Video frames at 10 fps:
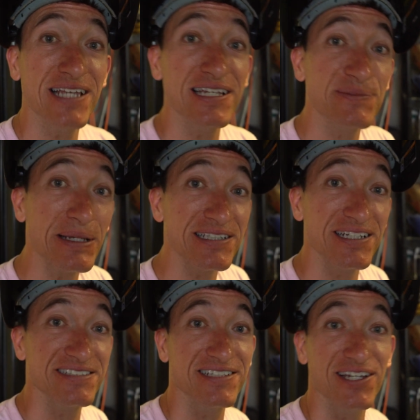as I
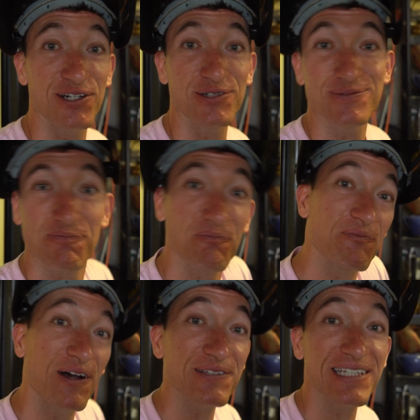expected it to go.
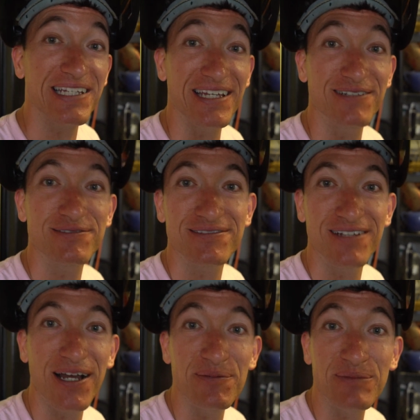I'll take it.
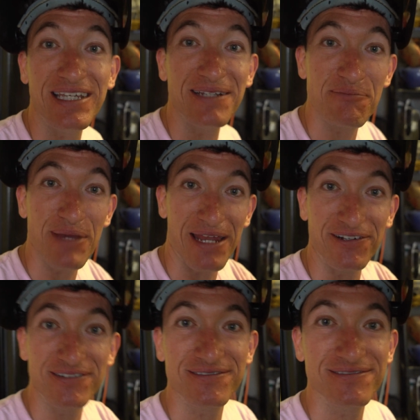I'm getting
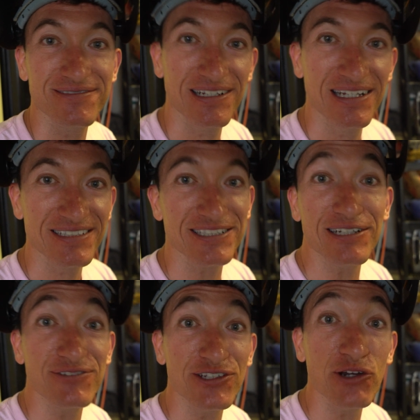better. Still
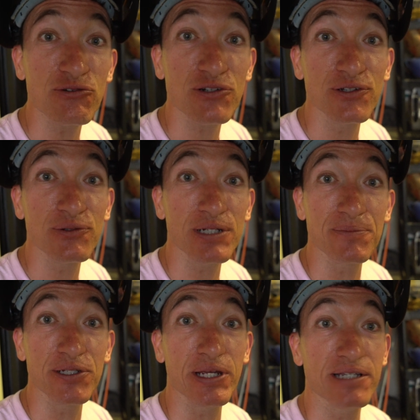have no clue what
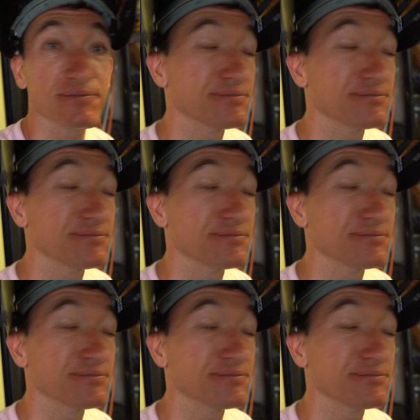I'm doing.